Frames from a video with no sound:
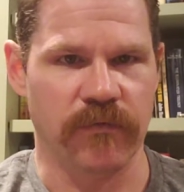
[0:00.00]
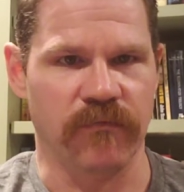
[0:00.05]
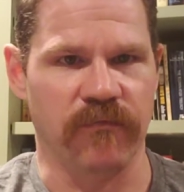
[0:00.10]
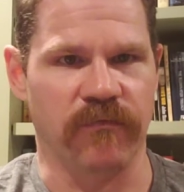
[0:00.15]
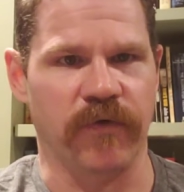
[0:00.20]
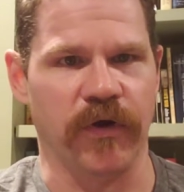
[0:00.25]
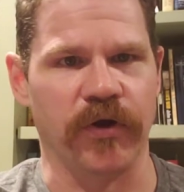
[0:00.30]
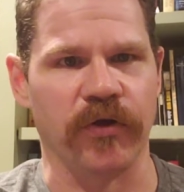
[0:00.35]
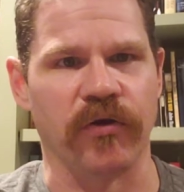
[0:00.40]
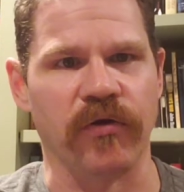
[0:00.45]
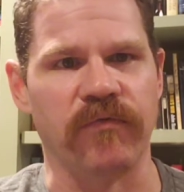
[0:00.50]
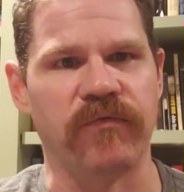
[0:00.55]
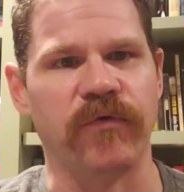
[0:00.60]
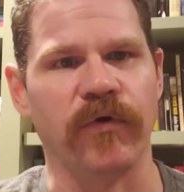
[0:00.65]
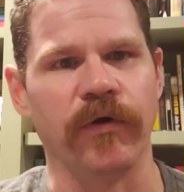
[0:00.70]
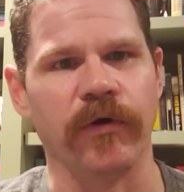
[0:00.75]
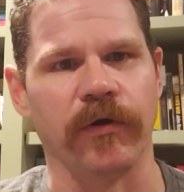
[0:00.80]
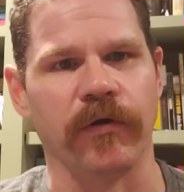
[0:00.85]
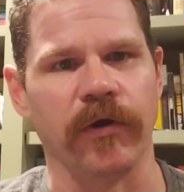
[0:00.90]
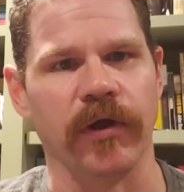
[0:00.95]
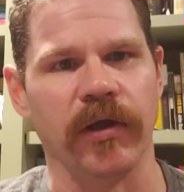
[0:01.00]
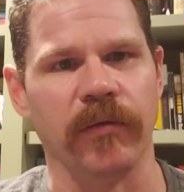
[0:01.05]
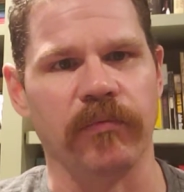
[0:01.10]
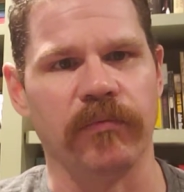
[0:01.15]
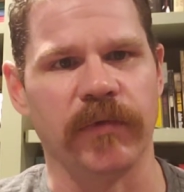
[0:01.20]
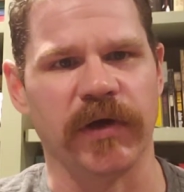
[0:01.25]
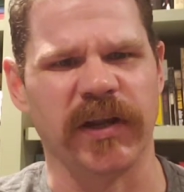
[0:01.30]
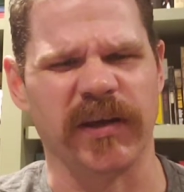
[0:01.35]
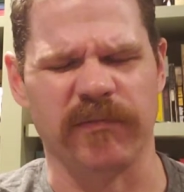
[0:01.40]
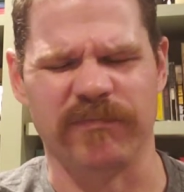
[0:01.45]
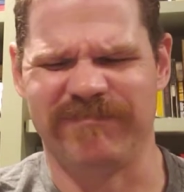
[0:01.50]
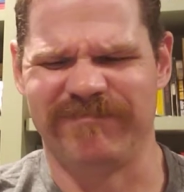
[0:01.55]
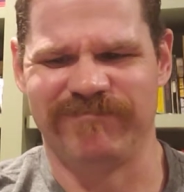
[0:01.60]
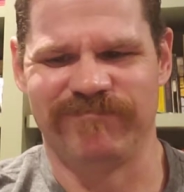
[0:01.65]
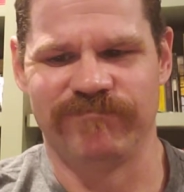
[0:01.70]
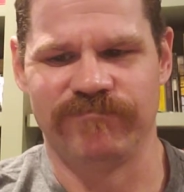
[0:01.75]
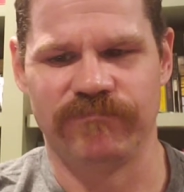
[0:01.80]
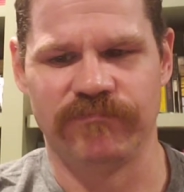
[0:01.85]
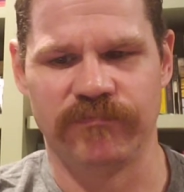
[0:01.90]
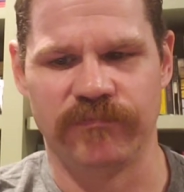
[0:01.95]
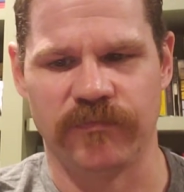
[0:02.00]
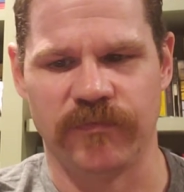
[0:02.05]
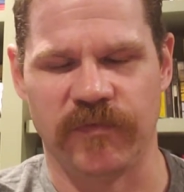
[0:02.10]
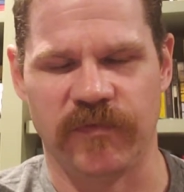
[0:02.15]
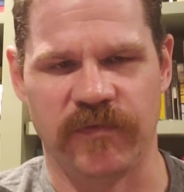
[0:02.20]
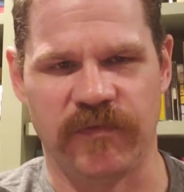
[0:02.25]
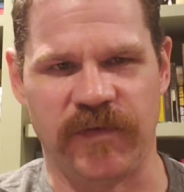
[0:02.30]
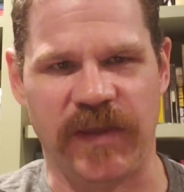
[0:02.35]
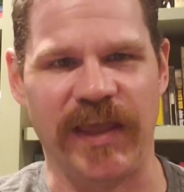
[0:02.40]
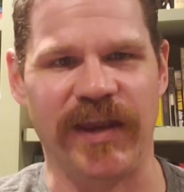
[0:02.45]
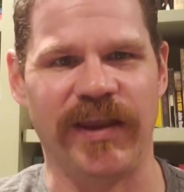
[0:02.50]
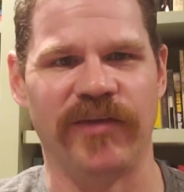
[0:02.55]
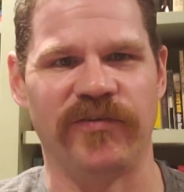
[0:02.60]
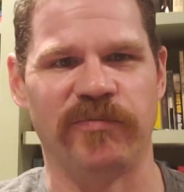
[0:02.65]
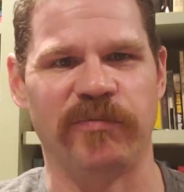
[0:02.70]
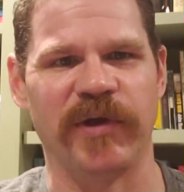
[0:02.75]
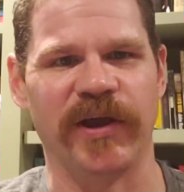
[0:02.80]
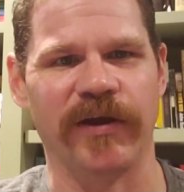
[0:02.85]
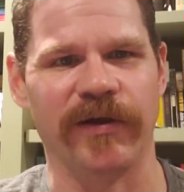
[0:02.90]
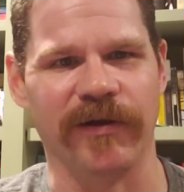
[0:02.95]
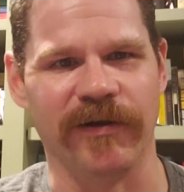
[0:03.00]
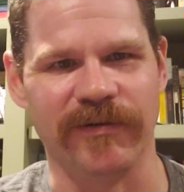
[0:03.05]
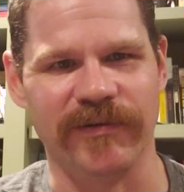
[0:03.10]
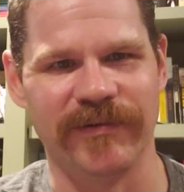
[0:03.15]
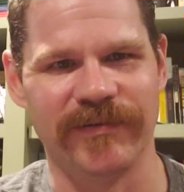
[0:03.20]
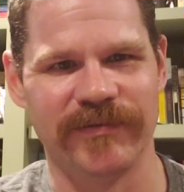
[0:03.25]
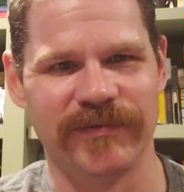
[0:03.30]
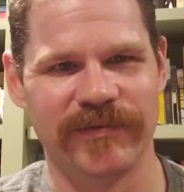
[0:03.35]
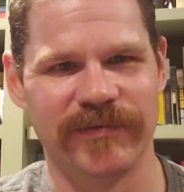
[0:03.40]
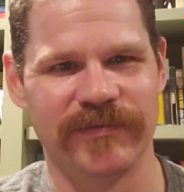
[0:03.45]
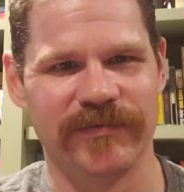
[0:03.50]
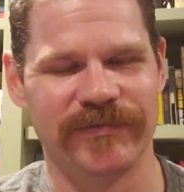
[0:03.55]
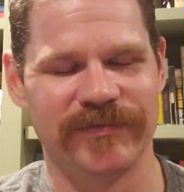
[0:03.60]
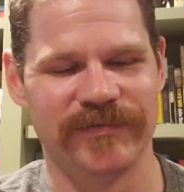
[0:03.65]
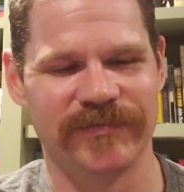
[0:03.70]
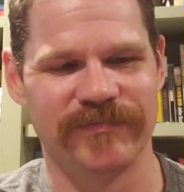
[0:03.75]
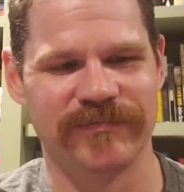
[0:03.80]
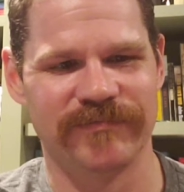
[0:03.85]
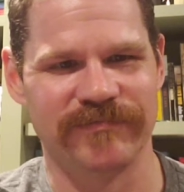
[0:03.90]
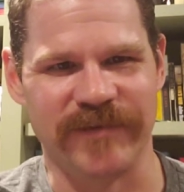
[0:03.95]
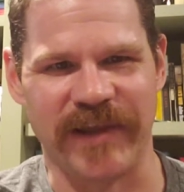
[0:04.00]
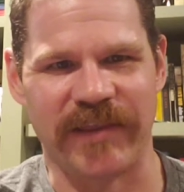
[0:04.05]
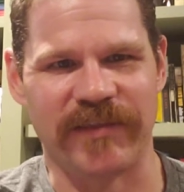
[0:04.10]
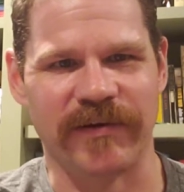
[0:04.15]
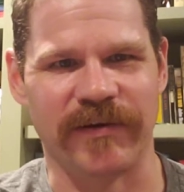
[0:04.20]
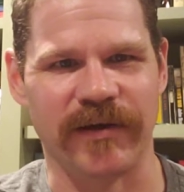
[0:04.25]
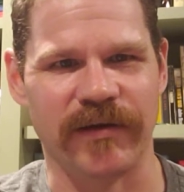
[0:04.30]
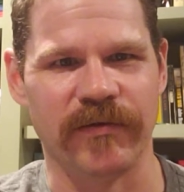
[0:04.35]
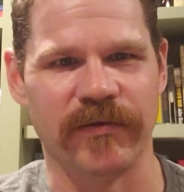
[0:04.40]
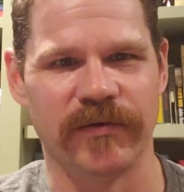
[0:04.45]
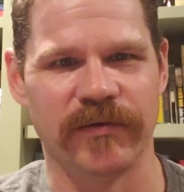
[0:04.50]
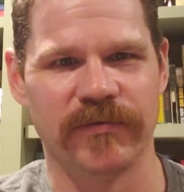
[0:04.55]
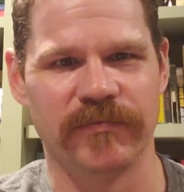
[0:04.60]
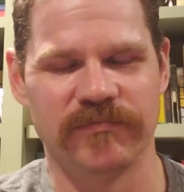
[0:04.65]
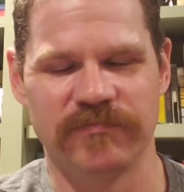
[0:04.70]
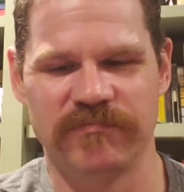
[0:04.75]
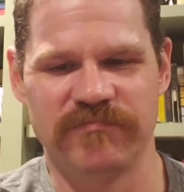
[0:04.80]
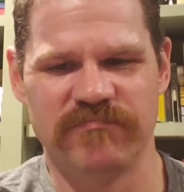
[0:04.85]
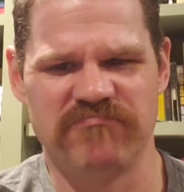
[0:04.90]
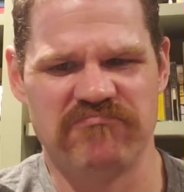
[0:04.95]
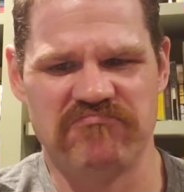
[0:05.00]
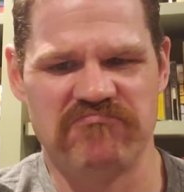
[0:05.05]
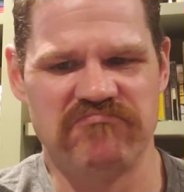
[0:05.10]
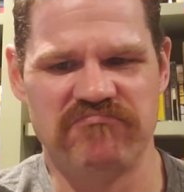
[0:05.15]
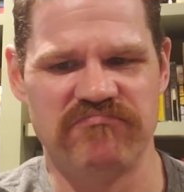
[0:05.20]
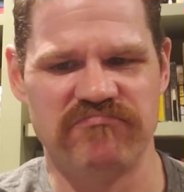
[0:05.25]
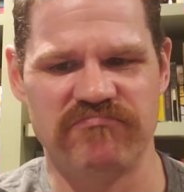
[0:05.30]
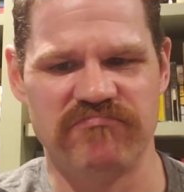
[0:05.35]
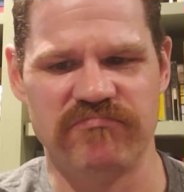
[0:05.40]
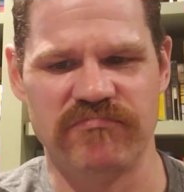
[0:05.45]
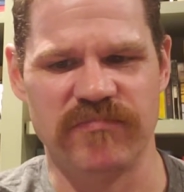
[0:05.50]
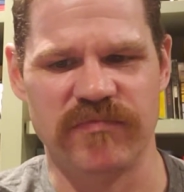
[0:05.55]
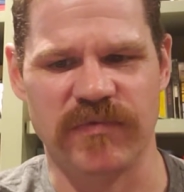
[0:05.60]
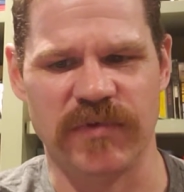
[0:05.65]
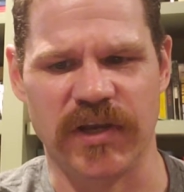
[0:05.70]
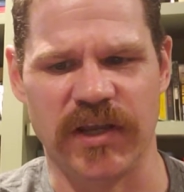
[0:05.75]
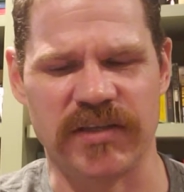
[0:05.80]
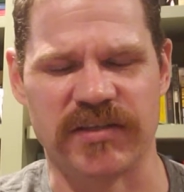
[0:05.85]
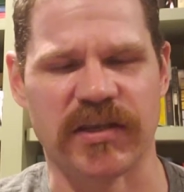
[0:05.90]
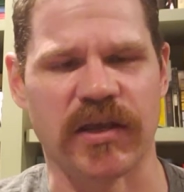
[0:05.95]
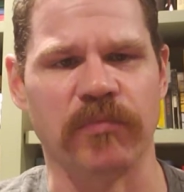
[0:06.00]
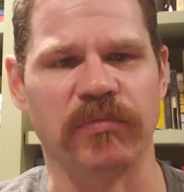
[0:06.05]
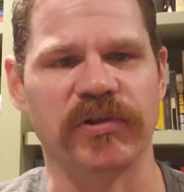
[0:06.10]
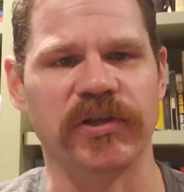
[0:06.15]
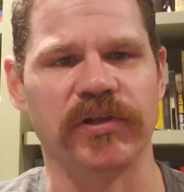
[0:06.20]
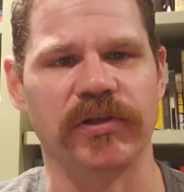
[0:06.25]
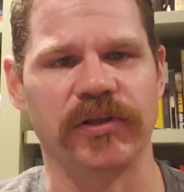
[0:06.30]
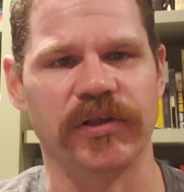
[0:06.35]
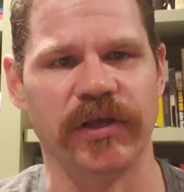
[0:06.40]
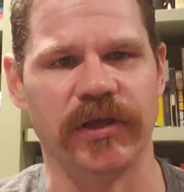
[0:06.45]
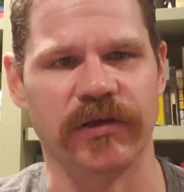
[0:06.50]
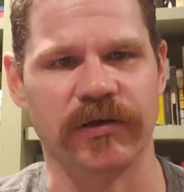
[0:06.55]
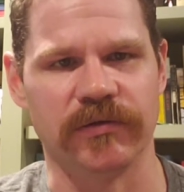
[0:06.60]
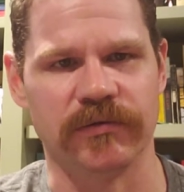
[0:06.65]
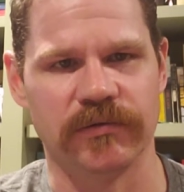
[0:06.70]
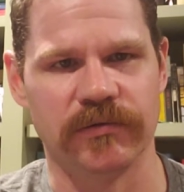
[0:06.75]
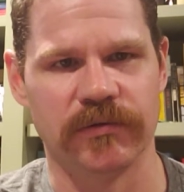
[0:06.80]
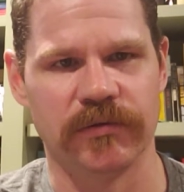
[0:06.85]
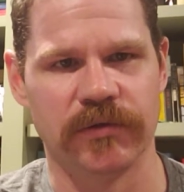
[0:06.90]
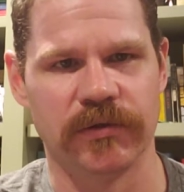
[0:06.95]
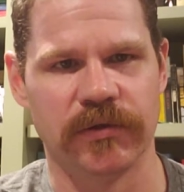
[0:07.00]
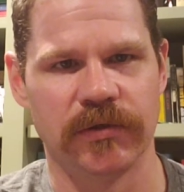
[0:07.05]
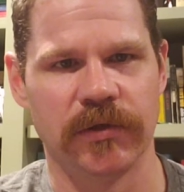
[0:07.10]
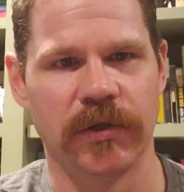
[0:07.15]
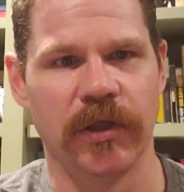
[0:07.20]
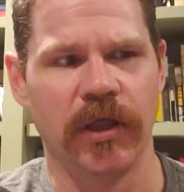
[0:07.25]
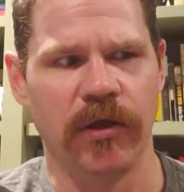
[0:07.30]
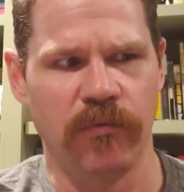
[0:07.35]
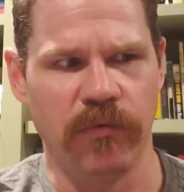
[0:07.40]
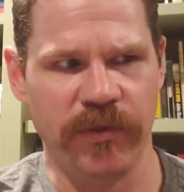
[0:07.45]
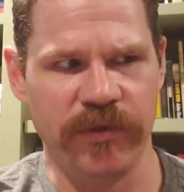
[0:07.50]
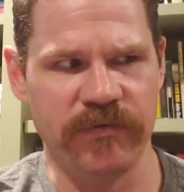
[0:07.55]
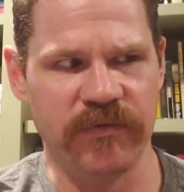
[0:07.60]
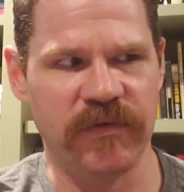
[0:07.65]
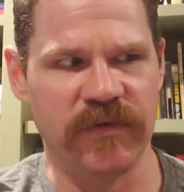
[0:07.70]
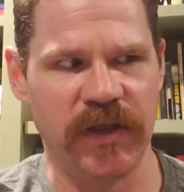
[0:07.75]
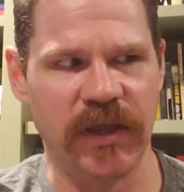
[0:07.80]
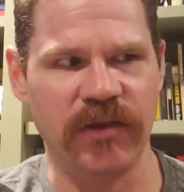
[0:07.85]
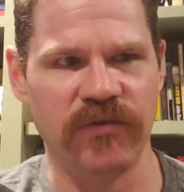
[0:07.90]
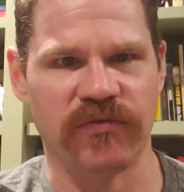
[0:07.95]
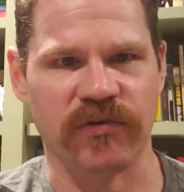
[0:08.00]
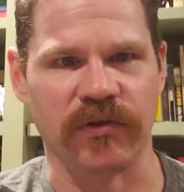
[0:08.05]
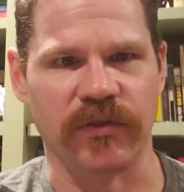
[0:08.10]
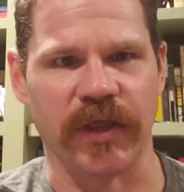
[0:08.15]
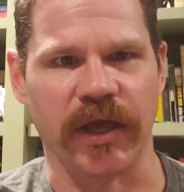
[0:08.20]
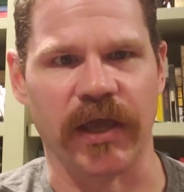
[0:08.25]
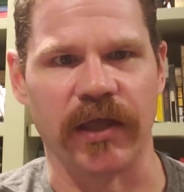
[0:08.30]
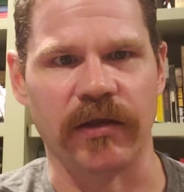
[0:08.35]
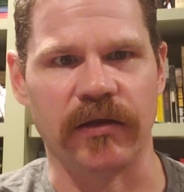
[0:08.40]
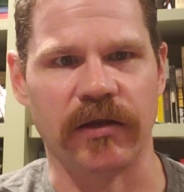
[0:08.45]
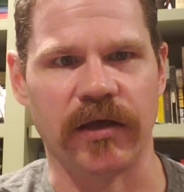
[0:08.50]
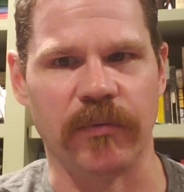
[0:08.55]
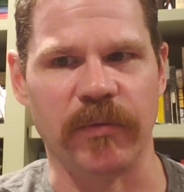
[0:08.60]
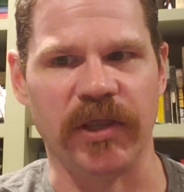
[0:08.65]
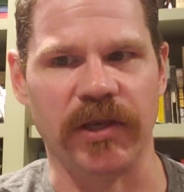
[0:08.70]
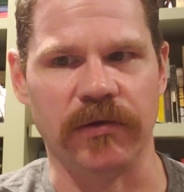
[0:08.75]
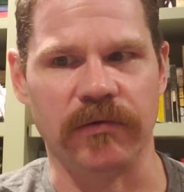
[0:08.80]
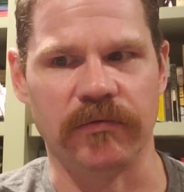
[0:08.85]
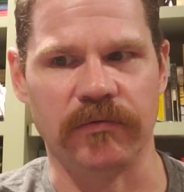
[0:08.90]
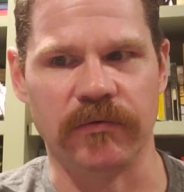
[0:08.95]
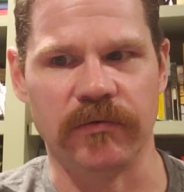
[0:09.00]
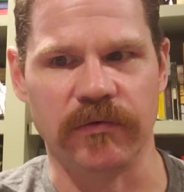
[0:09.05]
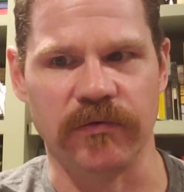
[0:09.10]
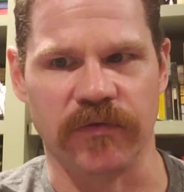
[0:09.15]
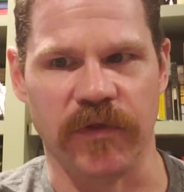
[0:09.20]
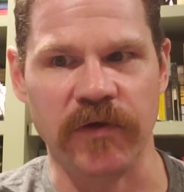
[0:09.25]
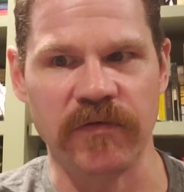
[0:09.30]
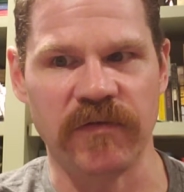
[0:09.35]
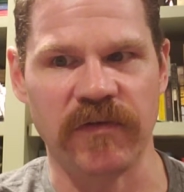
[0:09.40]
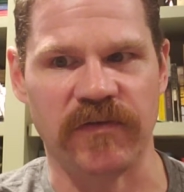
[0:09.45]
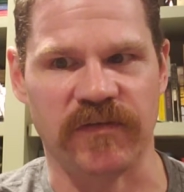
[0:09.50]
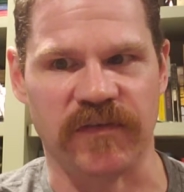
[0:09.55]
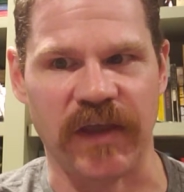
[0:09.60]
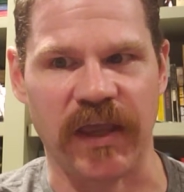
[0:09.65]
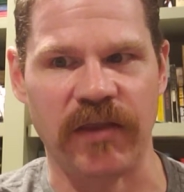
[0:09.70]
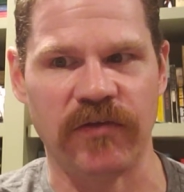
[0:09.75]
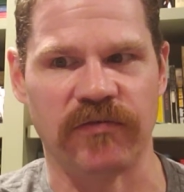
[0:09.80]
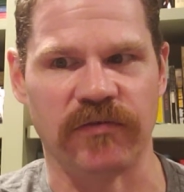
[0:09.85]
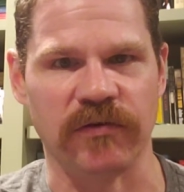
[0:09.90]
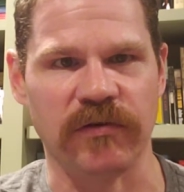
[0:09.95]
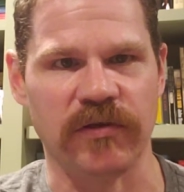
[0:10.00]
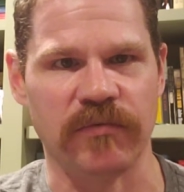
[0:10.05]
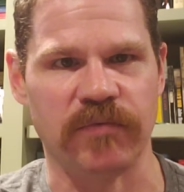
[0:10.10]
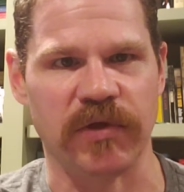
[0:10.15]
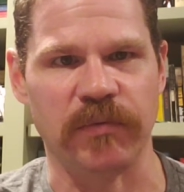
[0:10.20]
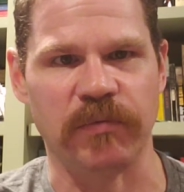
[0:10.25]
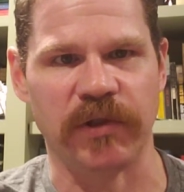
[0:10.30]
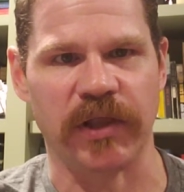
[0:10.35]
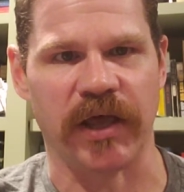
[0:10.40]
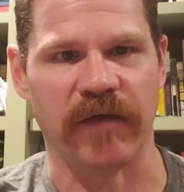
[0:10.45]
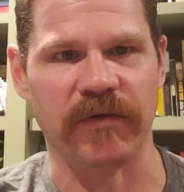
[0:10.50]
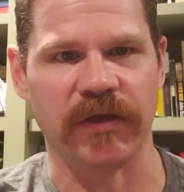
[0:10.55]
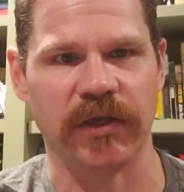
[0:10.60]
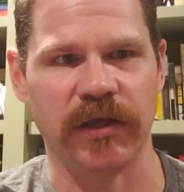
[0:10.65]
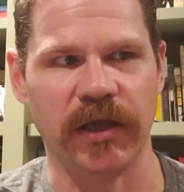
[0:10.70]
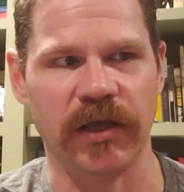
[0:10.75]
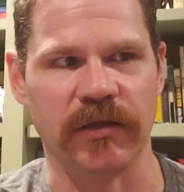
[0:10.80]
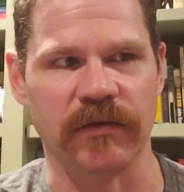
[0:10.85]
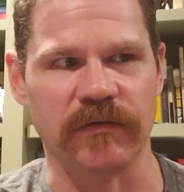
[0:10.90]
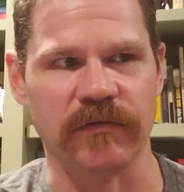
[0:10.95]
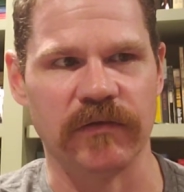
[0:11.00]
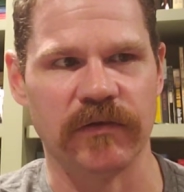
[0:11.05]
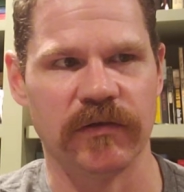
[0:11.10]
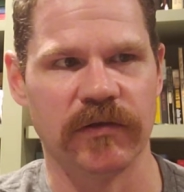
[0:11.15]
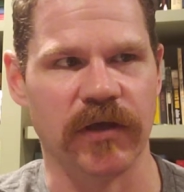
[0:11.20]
vertical foregrip on a 10-inch barrel. Nothing on it. It's completely legal. Well, there's a danger in that. I mean, there's a danger in people having guns.